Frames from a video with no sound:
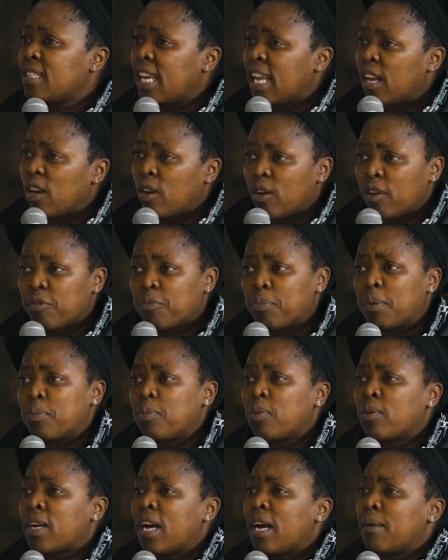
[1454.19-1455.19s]
A lot of
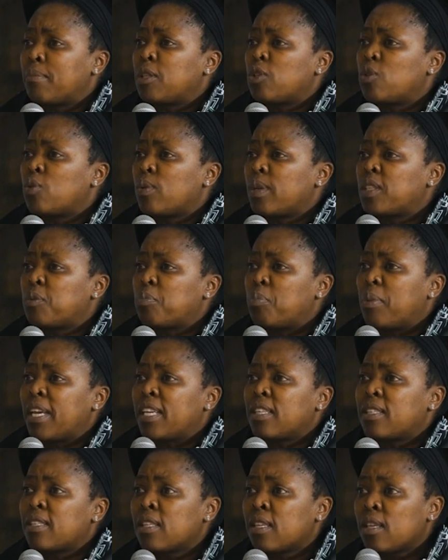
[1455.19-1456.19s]
people come into a
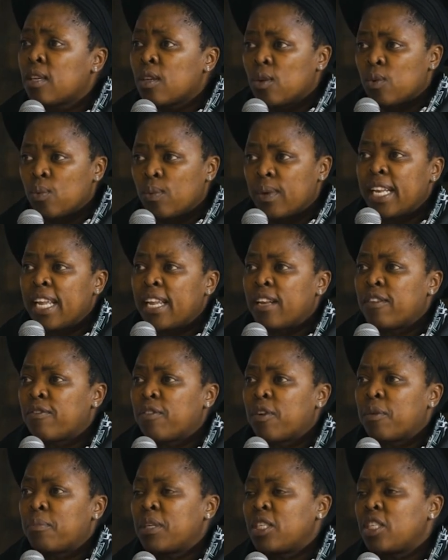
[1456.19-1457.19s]
space. We learn
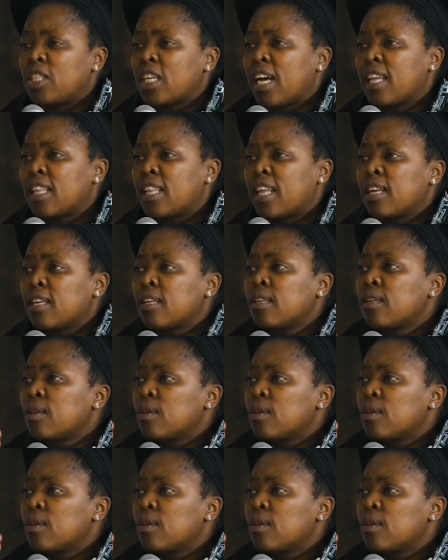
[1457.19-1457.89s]
from each other.